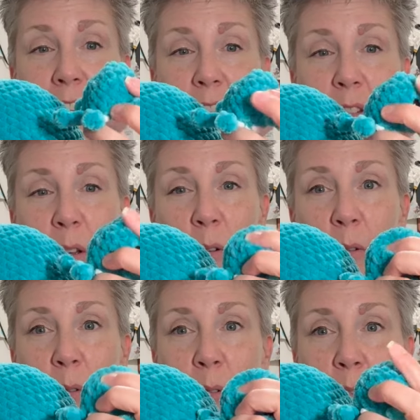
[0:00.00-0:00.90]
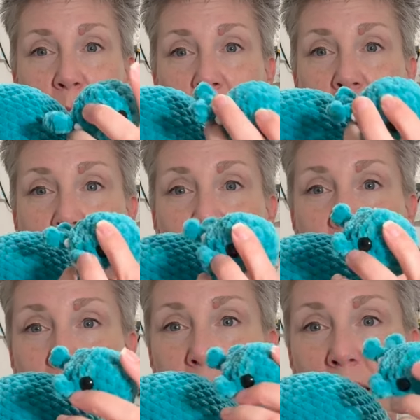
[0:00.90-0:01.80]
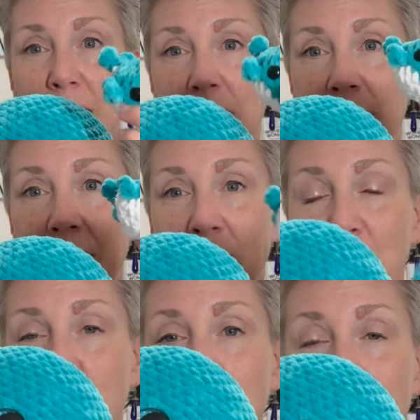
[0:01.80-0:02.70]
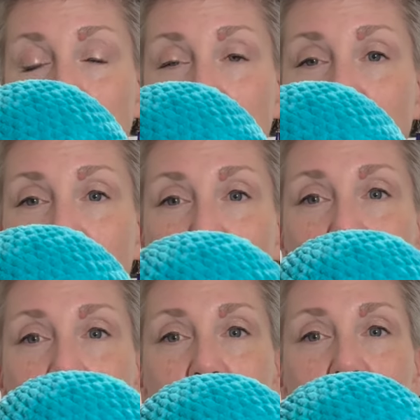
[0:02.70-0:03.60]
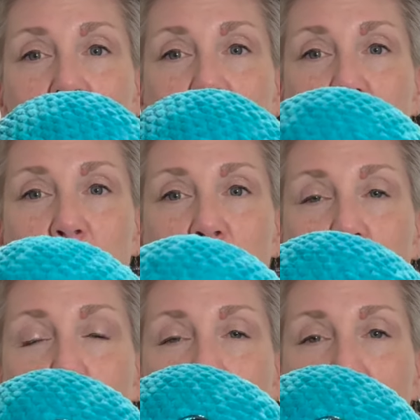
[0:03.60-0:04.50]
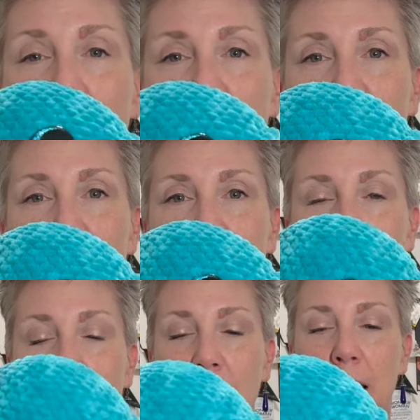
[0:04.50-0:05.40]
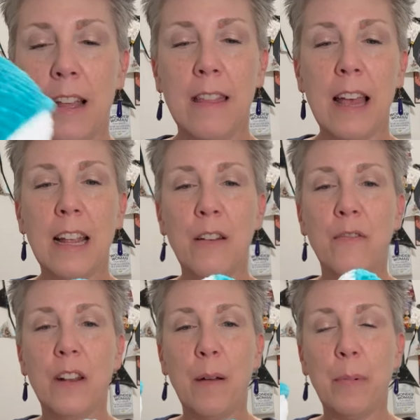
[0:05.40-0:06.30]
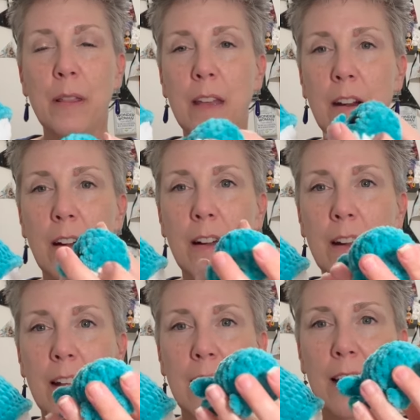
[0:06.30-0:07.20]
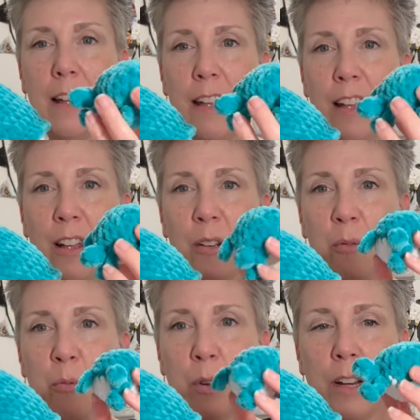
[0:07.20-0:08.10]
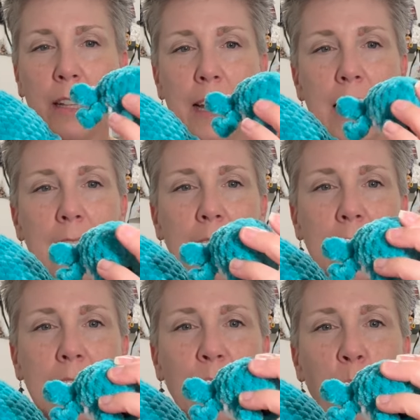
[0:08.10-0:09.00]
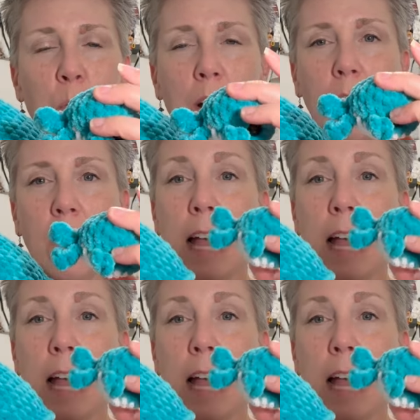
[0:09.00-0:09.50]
So there's 2 little whales that can fit up in there really well.